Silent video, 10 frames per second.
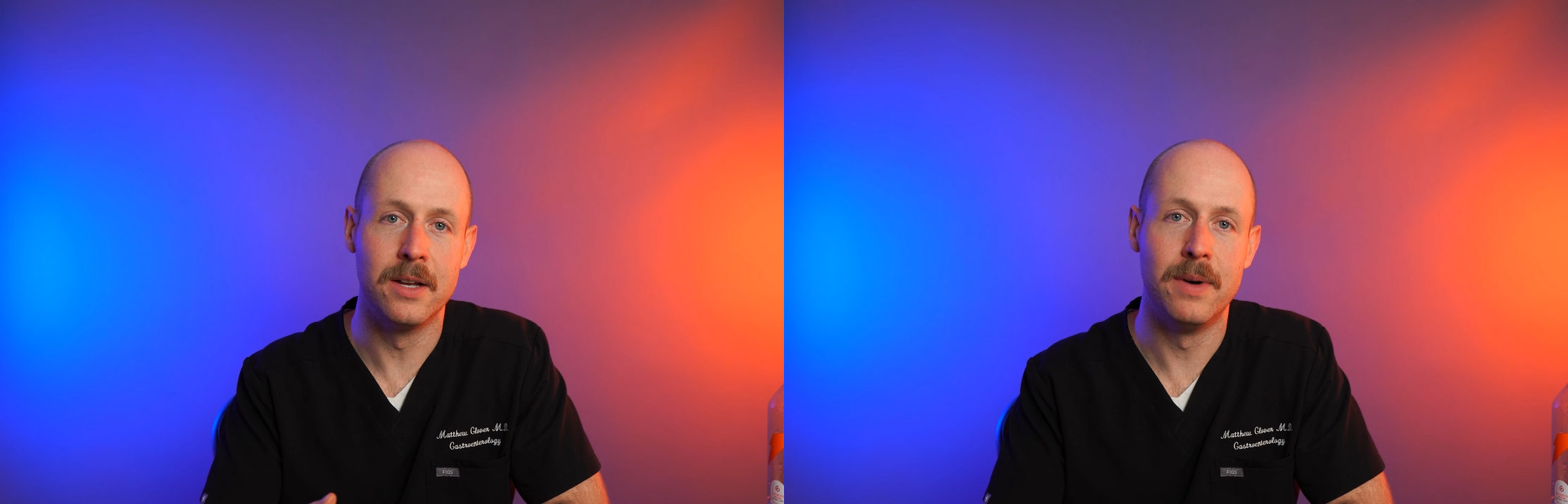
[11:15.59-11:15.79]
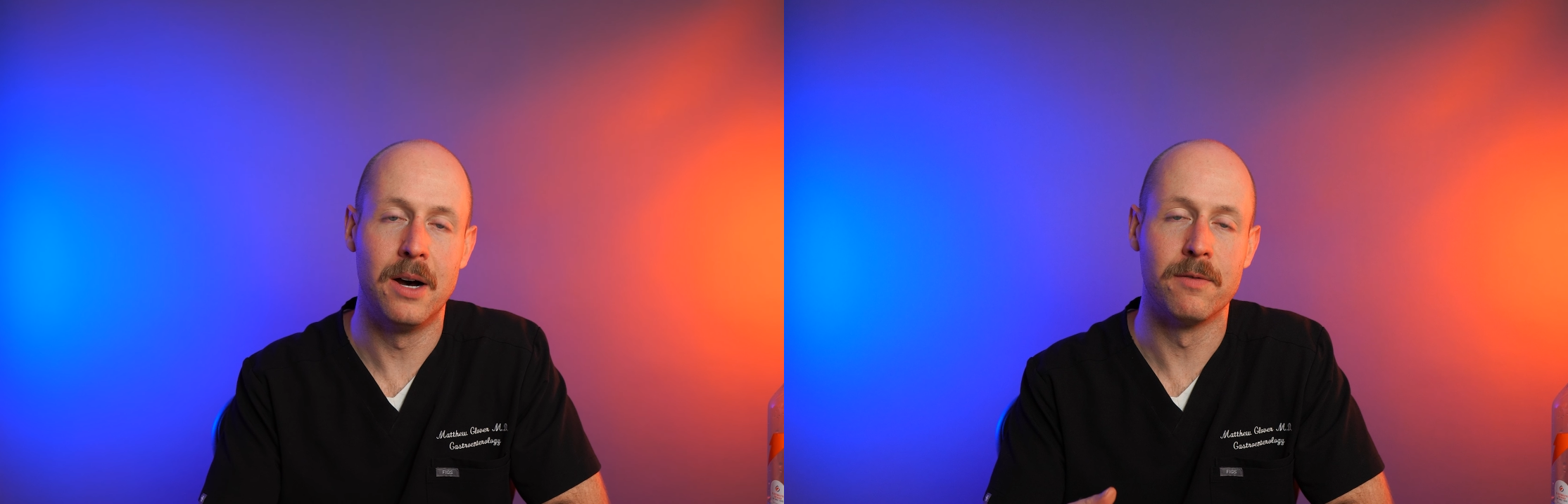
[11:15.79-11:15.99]

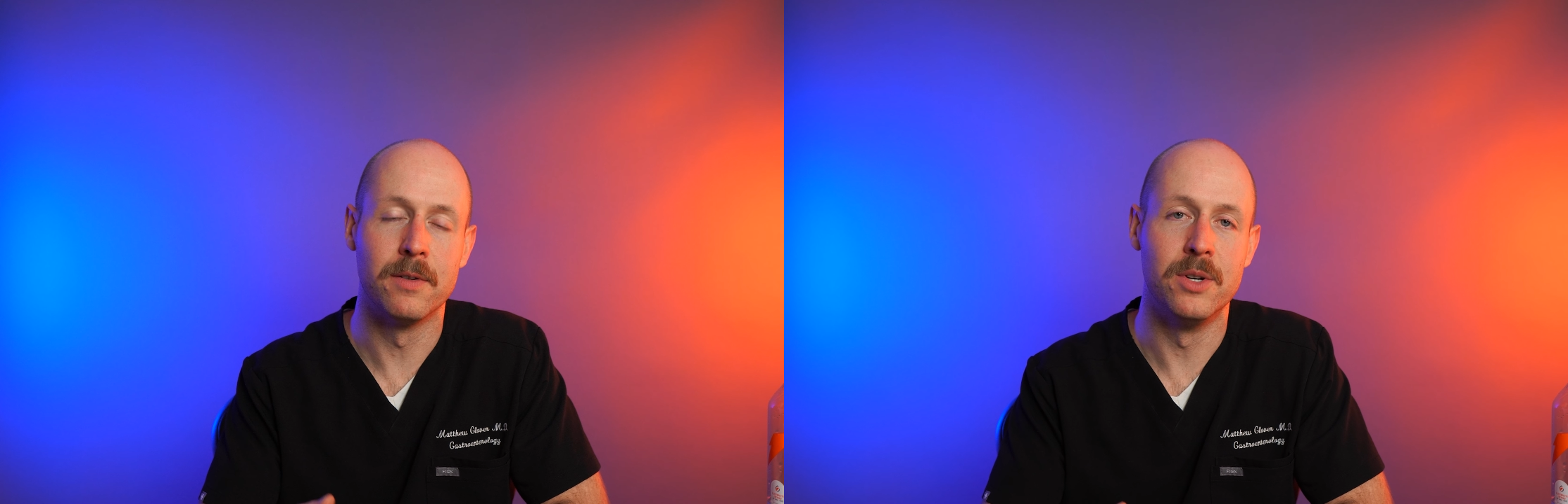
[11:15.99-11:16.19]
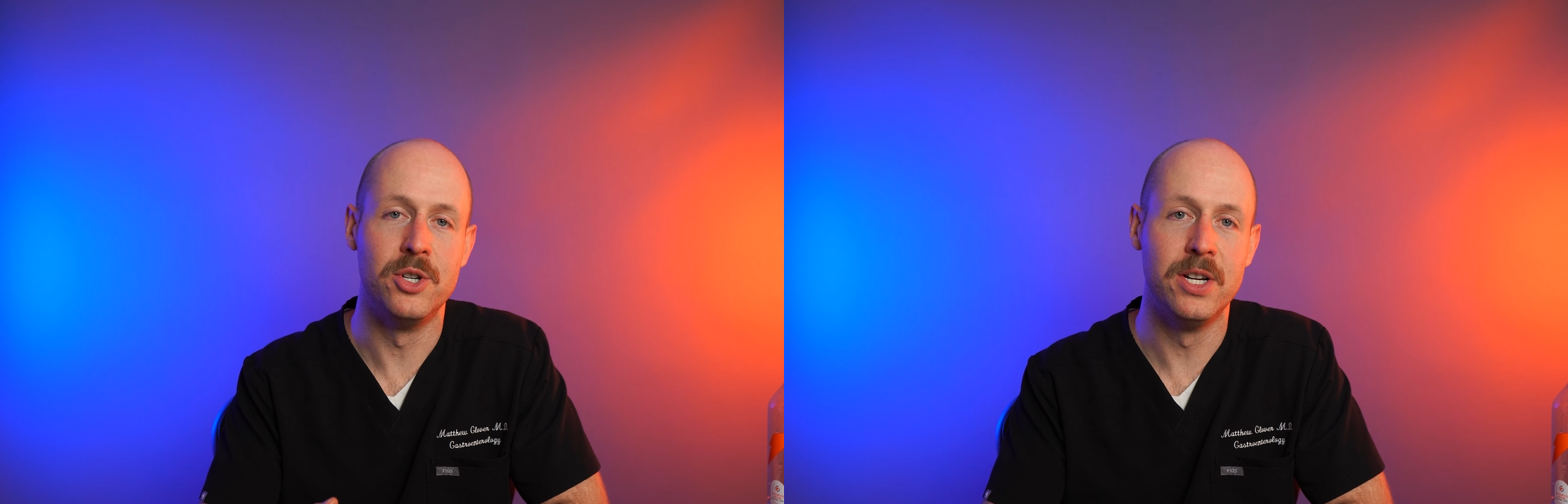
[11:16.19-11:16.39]
about
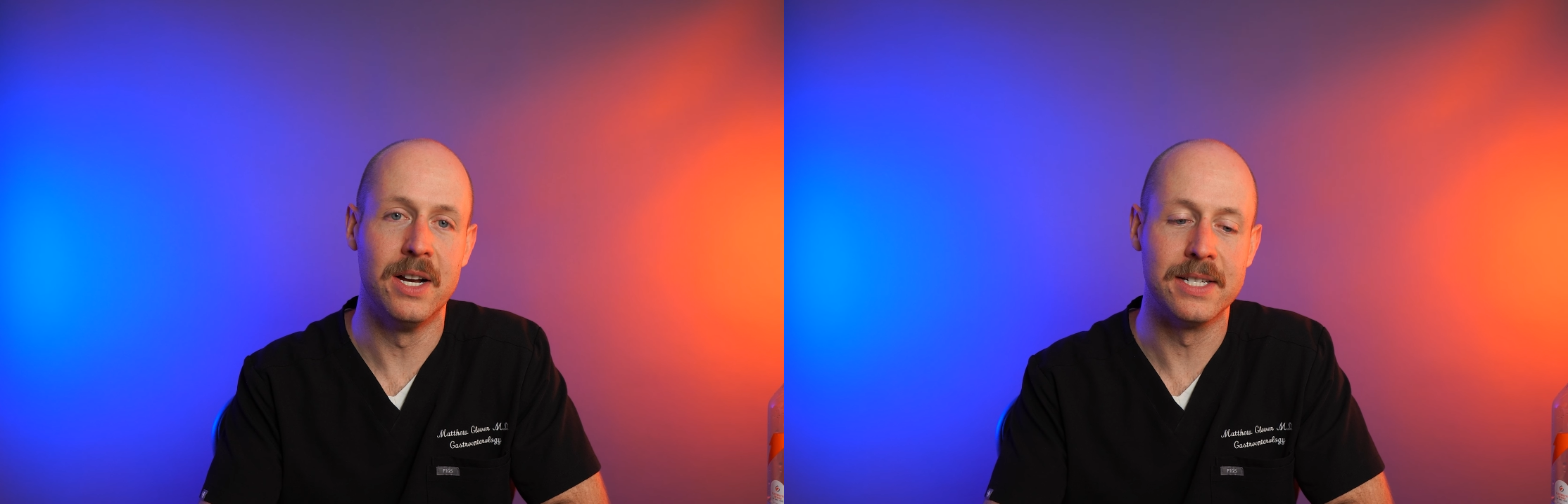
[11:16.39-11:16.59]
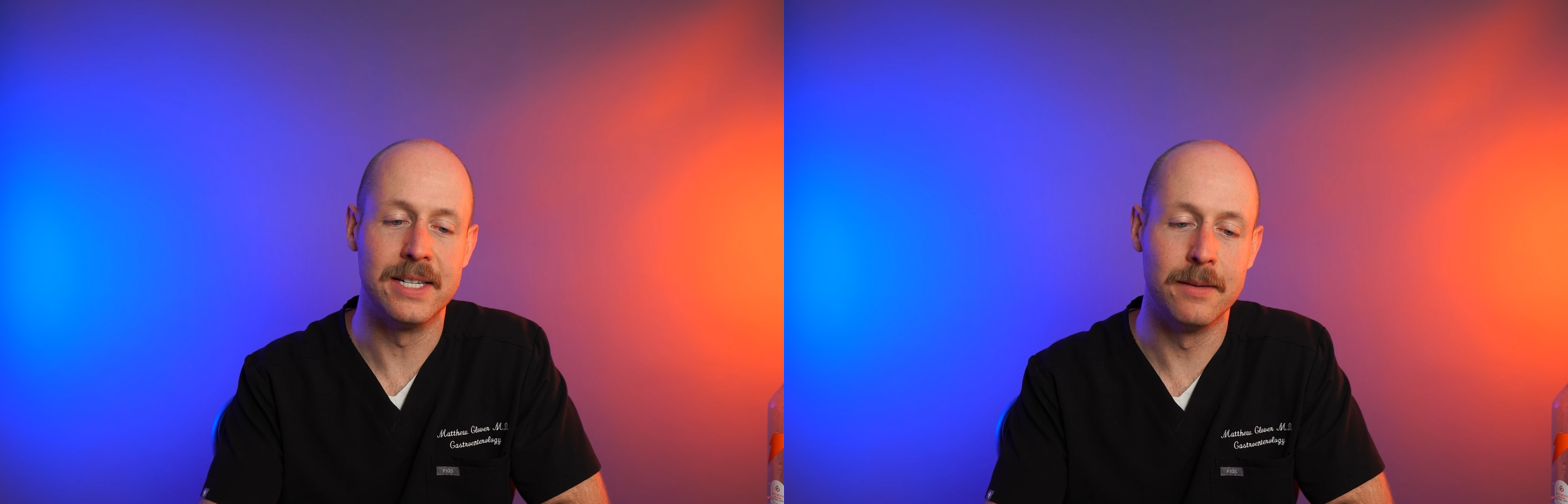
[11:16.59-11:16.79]
from a
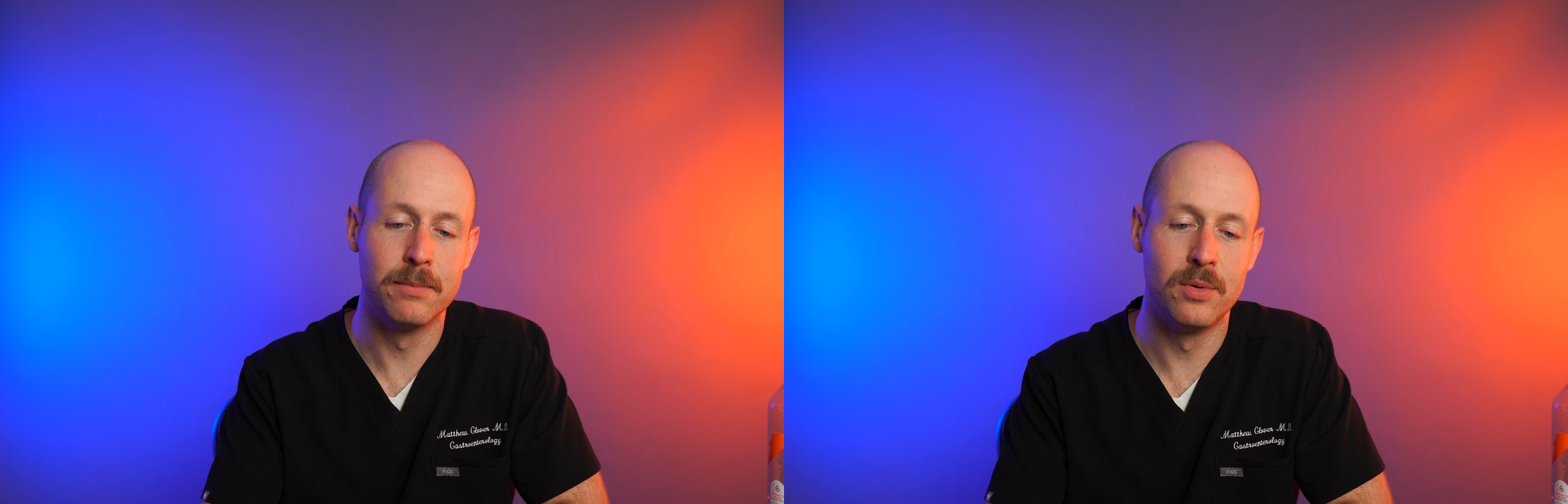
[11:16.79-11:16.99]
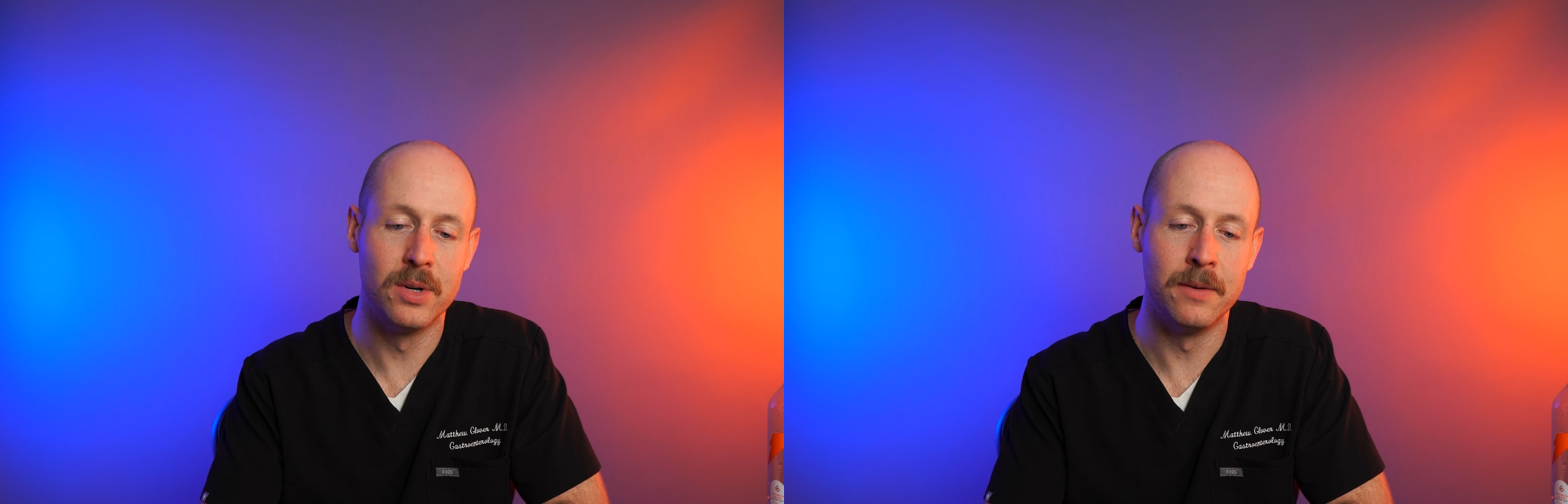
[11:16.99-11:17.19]
GI
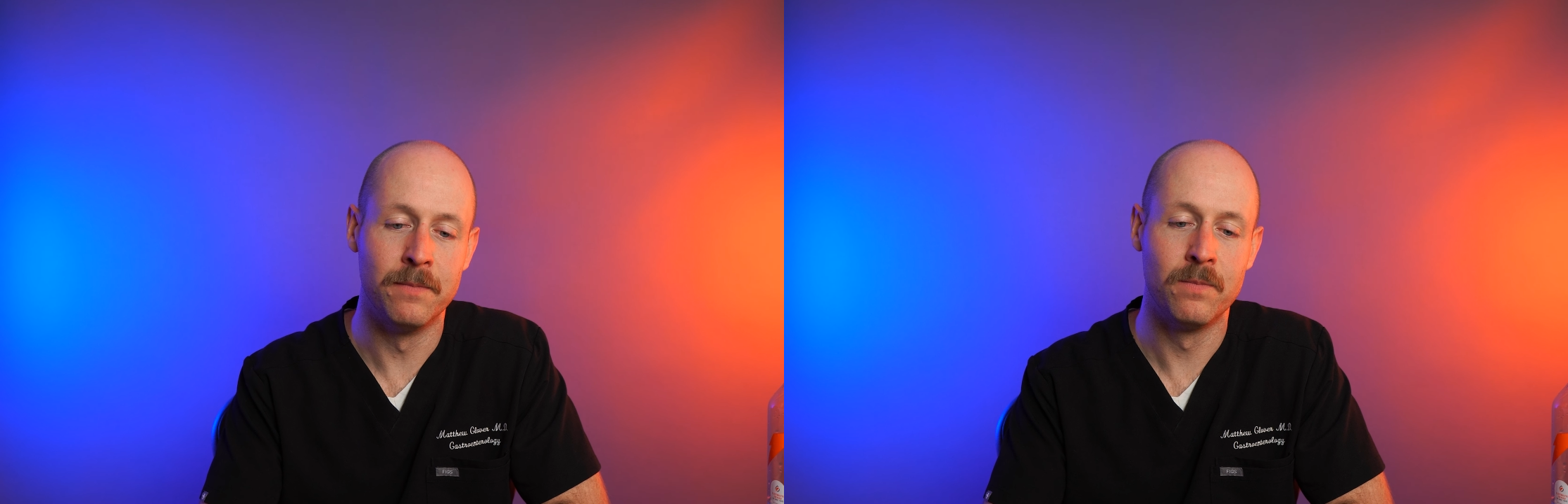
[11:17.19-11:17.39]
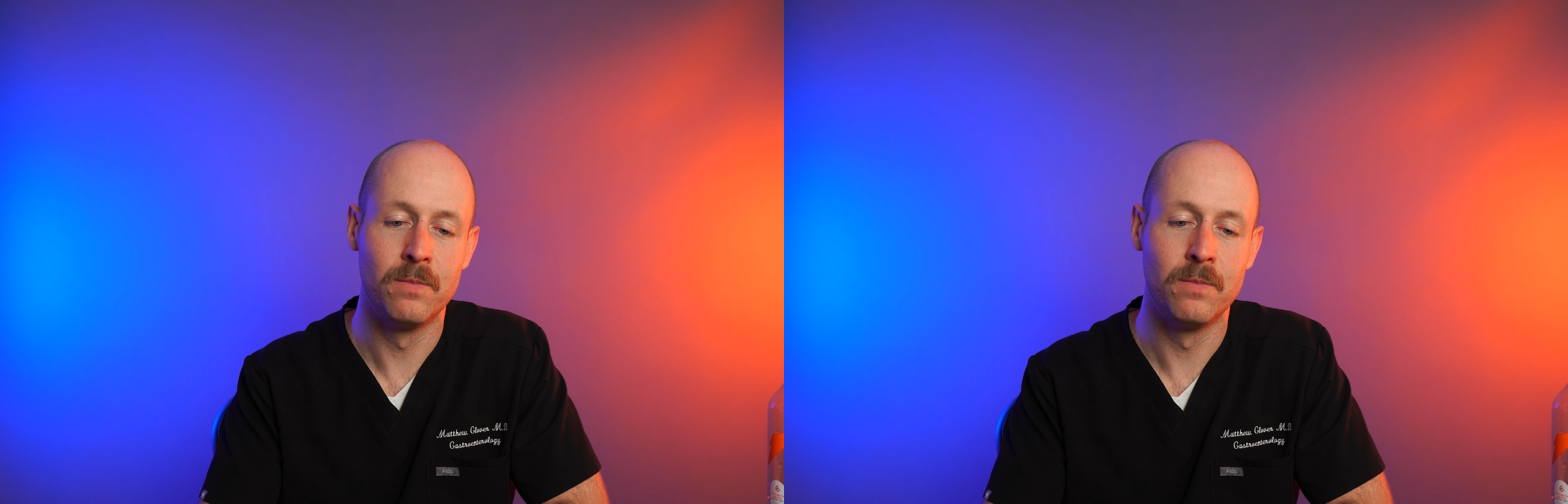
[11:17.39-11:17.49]
standpoint?